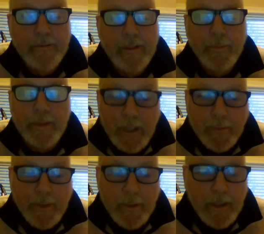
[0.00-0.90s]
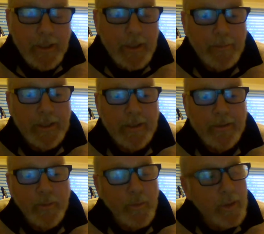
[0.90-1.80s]
It's become demonic because
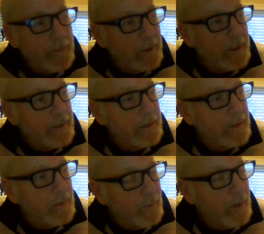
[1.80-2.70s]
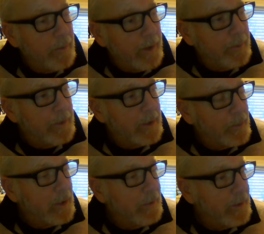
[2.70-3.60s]
it's run by, because
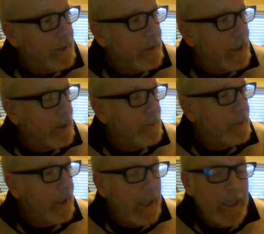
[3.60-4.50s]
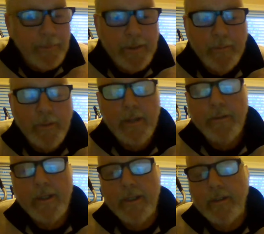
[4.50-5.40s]
we're living in the enemy's camp and we're
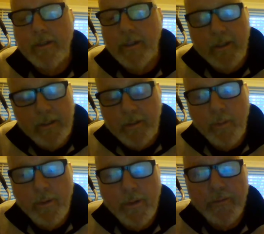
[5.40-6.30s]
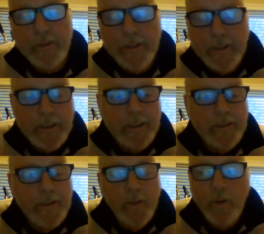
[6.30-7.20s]
living in, it's a world of sin.
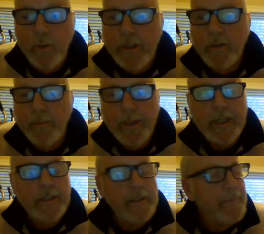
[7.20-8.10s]
What do we expect?